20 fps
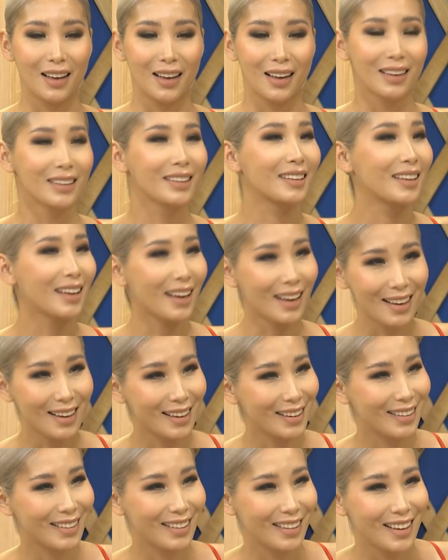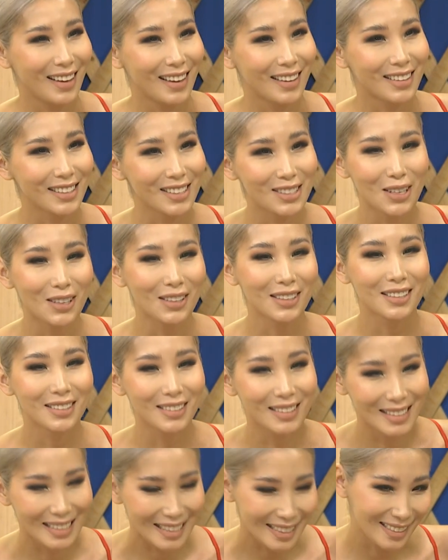yeah, there's no
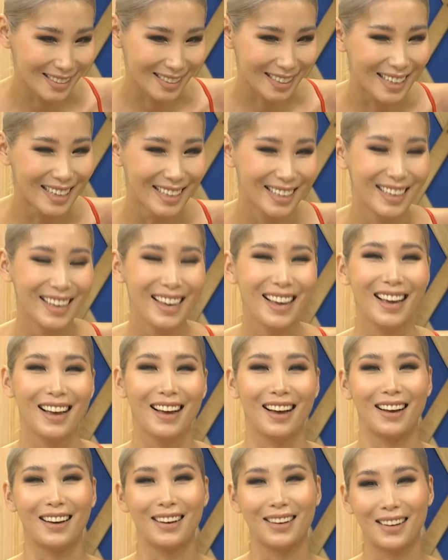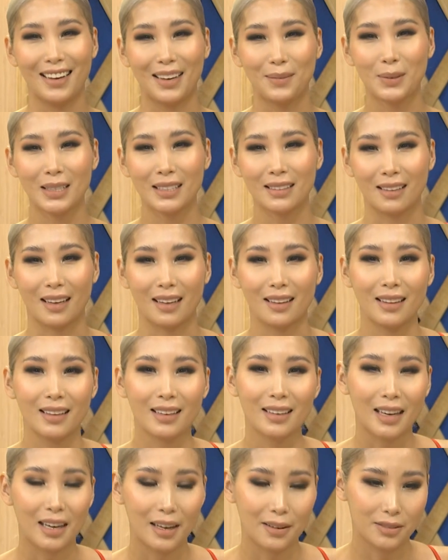receipt. I mean, I
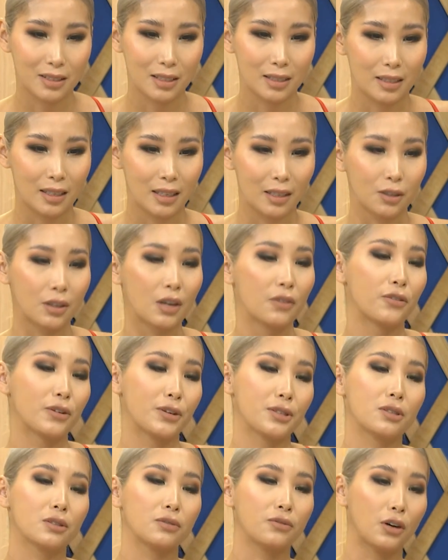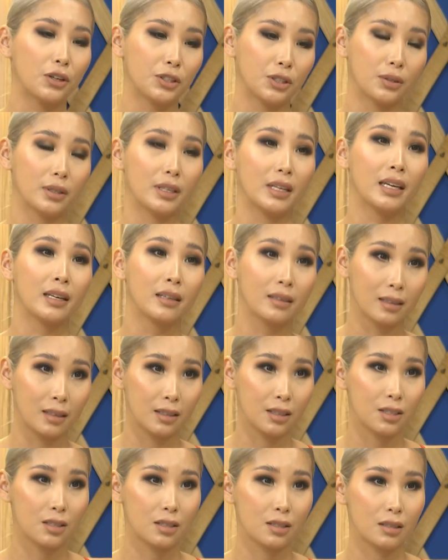think I have to say, okay, first of all, your
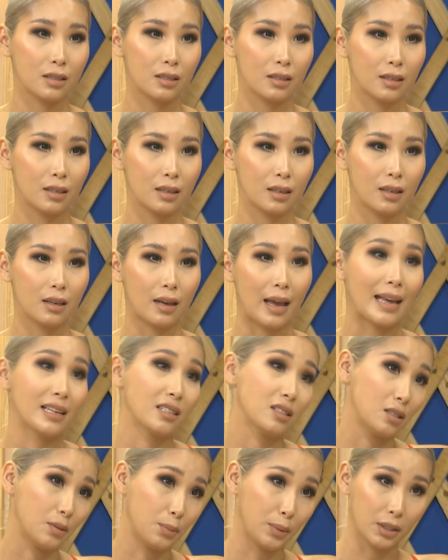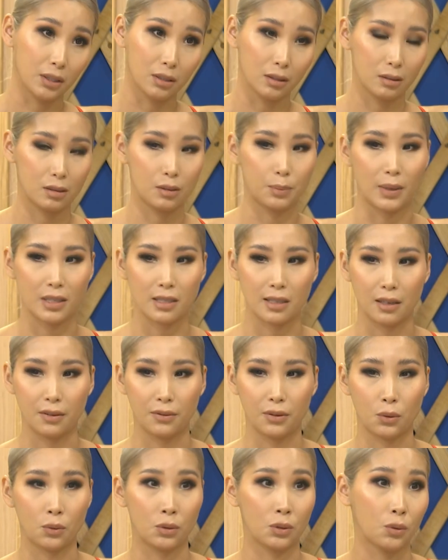English has to be good, especially
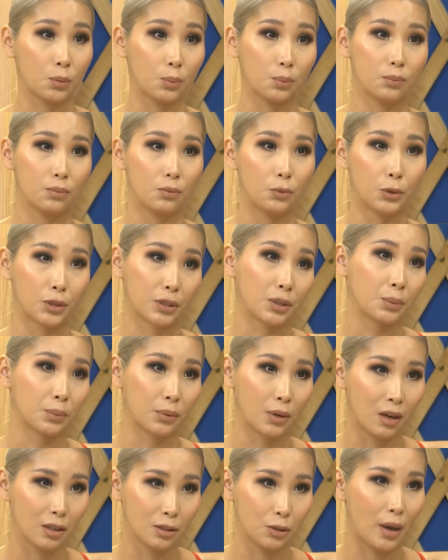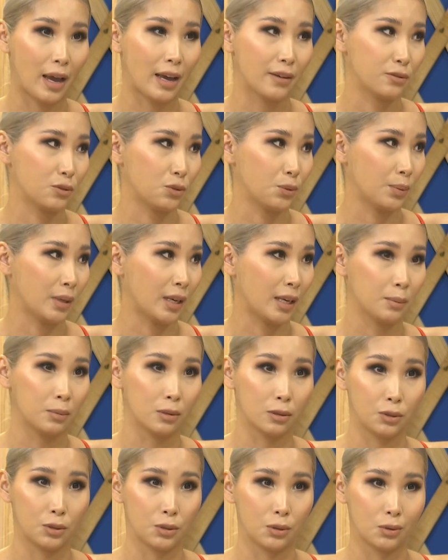if you want to work abroad. You have to be
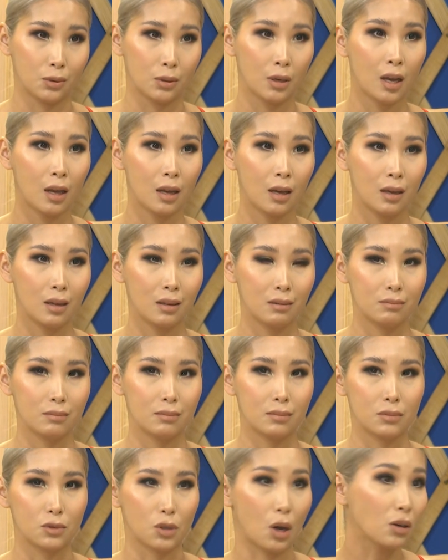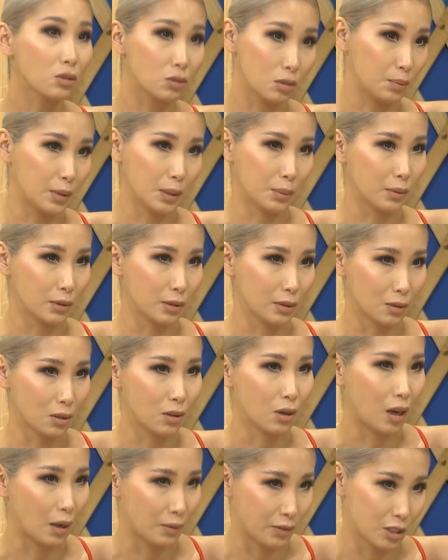able to talk to people, you
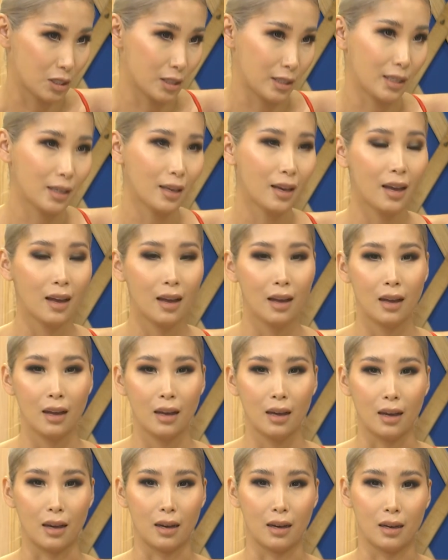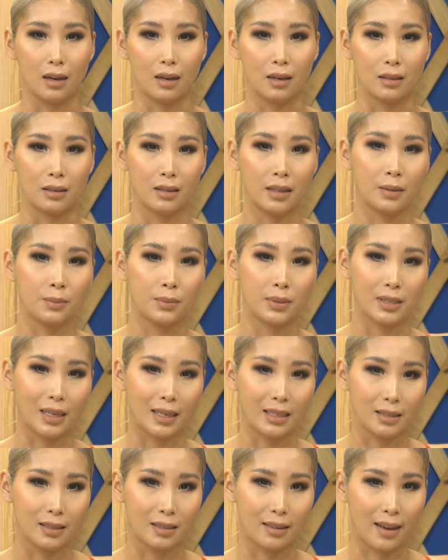know, obviously. And then
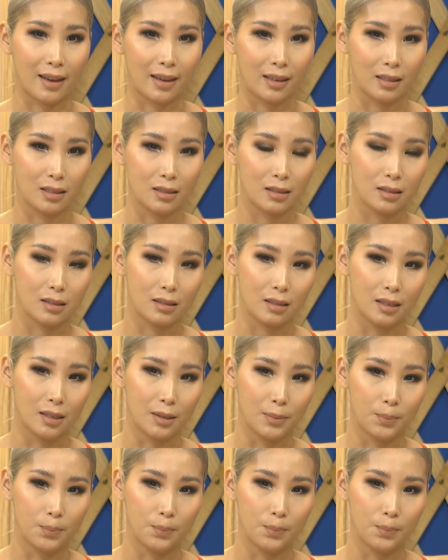besides that, it's a